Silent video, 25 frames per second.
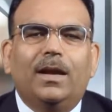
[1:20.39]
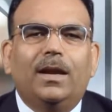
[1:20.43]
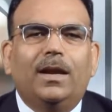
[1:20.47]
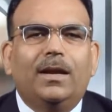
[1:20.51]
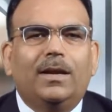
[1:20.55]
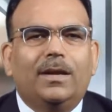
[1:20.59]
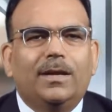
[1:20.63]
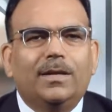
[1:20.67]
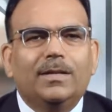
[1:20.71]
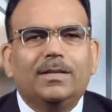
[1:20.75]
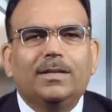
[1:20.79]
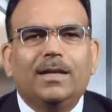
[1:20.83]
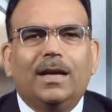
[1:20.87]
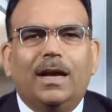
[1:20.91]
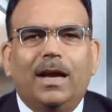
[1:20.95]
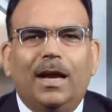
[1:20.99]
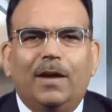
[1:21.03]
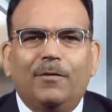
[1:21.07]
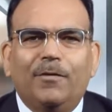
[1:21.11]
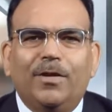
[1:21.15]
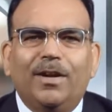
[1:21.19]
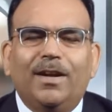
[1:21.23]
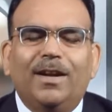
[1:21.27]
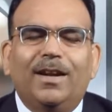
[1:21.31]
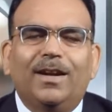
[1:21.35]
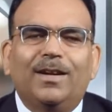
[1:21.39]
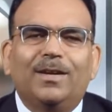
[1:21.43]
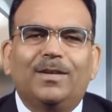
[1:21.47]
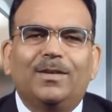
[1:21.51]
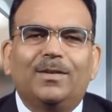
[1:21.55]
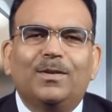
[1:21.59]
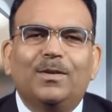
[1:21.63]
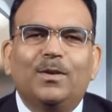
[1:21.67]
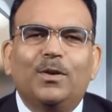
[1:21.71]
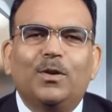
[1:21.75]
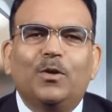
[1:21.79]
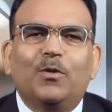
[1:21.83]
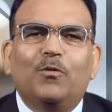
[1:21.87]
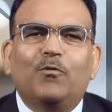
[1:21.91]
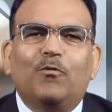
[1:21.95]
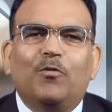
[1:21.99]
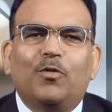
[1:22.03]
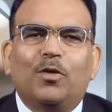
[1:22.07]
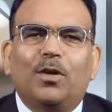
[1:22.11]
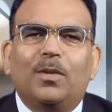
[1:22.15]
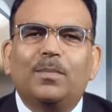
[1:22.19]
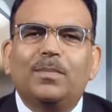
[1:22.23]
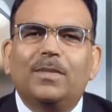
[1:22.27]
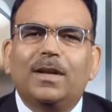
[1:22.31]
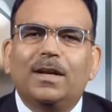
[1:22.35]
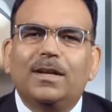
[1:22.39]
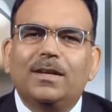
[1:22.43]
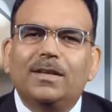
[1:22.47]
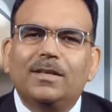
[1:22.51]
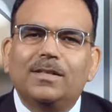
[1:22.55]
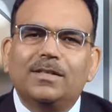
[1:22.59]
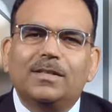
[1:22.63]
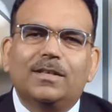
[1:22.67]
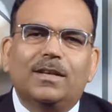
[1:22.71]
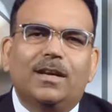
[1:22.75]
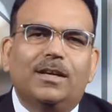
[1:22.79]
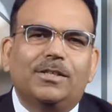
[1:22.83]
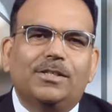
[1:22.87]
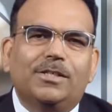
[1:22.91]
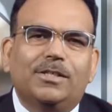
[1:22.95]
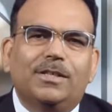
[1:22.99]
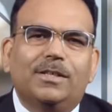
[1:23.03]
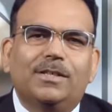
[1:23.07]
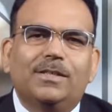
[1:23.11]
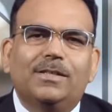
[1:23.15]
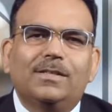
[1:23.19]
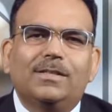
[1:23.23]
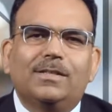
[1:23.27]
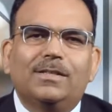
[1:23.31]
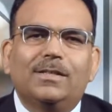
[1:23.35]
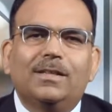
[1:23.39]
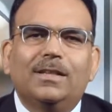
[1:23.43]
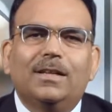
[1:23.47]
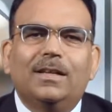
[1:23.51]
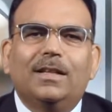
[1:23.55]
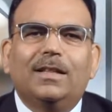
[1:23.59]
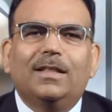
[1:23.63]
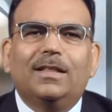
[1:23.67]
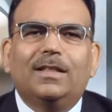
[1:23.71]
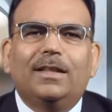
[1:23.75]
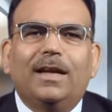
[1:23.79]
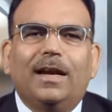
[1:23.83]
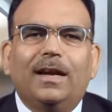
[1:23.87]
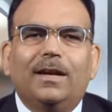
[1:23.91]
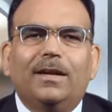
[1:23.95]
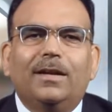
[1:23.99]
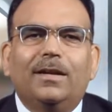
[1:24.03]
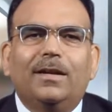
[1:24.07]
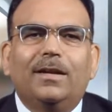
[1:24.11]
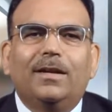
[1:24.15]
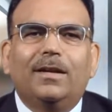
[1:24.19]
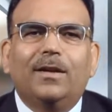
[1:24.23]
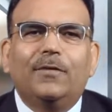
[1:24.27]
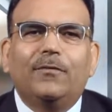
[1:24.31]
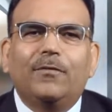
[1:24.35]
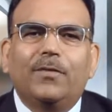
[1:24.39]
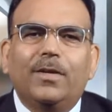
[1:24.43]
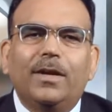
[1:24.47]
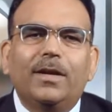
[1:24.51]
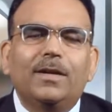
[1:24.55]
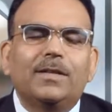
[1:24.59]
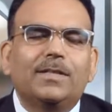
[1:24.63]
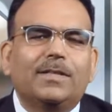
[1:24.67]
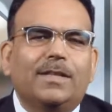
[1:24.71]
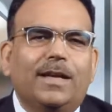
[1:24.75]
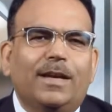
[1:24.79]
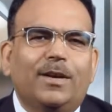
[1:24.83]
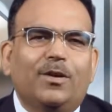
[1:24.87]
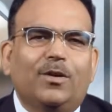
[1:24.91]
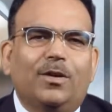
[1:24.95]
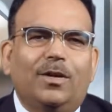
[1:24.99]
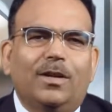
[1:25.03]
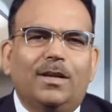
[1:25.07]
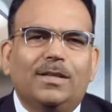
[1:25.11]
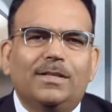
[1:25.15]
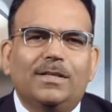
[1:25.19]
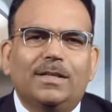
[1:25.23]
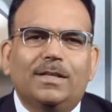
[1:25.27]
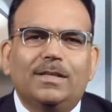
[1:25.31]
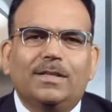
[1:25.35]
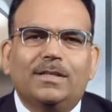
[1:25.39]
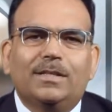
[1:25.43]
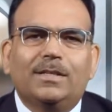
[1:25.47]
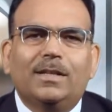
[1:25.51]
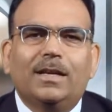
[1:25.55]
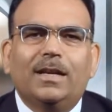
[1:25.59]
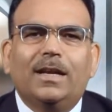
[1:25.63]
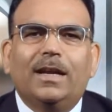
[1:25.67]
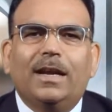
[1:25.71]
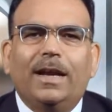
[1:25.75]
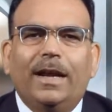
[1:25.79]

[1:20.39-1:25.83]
It is evident from the discussions that different psychologists